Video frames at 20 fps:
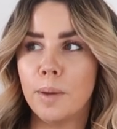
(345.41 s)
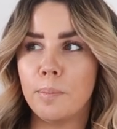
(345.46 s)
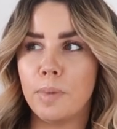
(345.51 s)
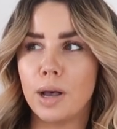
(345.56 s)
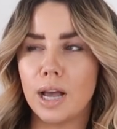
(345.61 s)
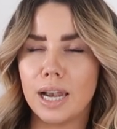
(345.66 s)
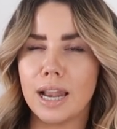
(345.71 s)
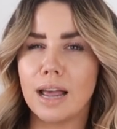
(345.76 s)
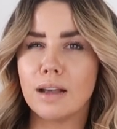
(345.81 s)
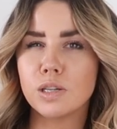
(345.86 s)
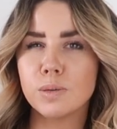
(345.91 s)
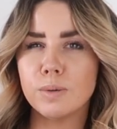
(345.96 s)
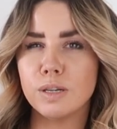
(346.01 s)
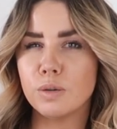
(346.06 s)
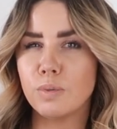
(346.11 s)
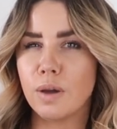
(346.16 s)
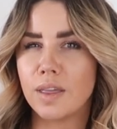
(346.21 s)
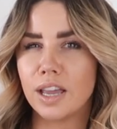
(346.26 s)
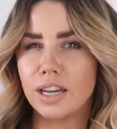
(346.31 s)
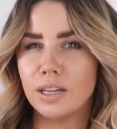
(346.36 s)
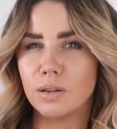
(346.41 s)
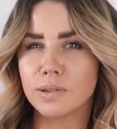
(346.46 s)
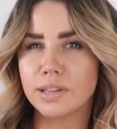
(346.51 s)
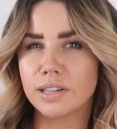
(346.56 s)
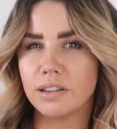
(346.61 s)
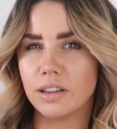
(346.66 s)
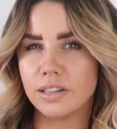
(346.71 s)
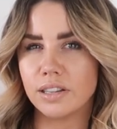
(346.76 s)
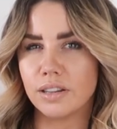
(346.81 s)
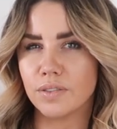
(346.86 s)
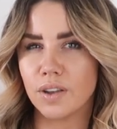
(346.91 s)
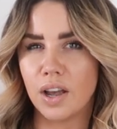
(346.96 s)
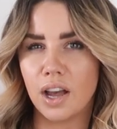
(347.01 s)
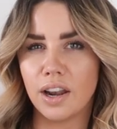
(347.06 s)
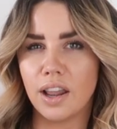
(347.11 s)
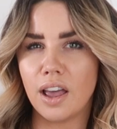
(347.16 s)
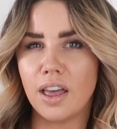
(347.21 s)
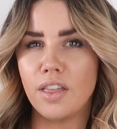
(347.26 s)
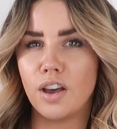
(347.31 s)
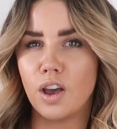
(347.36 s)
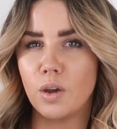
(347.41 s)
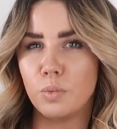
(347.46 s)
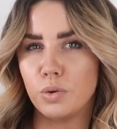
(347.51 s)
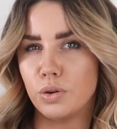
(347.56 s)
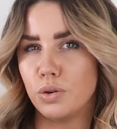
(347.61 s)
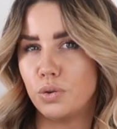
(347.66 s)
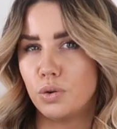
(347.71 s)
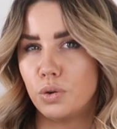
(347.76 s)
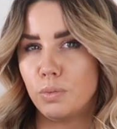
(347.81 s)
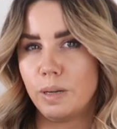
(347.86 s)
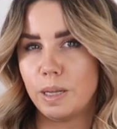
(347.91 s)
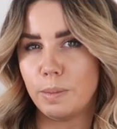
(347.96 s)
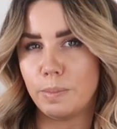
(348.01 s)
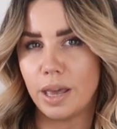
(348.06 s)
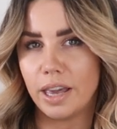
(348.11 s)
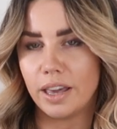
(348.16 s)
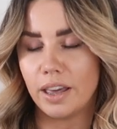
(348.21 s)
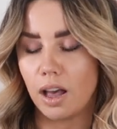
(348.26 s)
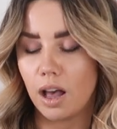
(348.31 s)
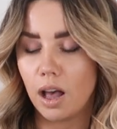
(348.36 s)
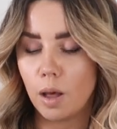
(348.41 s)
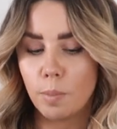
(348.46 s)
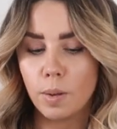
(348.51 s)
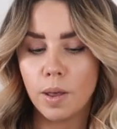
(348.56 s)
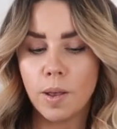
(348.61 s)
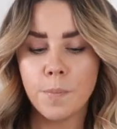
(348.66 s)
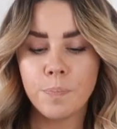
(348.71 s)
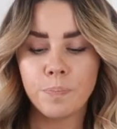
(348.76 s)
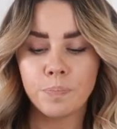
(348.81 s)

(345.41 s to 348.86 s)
but allows me to wear that little slice of colour that I wouldn't normally pick up.